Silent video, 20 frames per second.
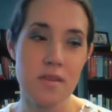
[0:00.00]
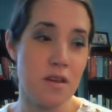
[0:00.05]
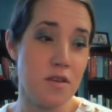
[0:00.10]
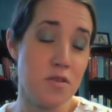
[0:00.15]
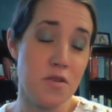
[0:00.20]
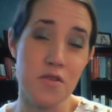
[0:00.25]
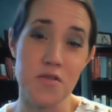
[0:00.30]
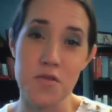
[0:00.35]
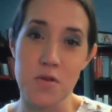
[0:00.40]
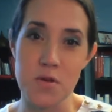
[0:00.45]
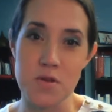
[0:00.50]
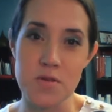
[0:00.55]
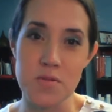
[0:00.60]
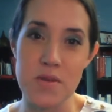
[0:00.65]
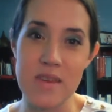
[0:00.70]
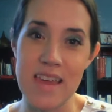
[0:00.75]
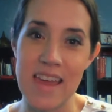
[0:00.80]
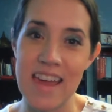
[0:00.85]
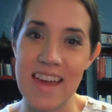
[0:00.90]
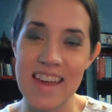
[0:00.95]
although of course
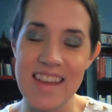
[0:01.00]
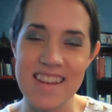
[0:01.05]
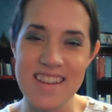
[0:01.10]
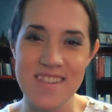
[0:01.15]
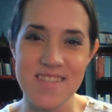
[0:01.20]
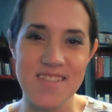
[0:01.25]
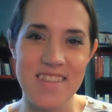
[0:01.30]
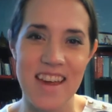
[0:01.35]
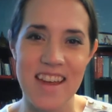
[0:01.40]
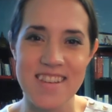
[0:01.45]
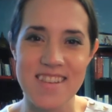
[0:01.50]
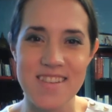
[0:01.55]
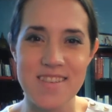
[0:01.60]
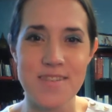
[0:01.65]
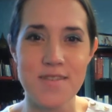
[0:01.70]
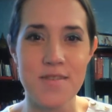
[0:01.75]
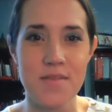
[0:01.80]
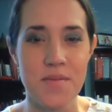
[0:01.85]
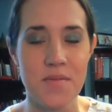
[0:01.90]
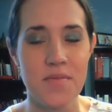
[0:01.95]
we can do that
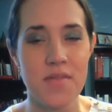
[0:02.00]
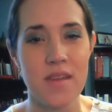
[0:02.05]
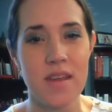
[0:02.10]
too.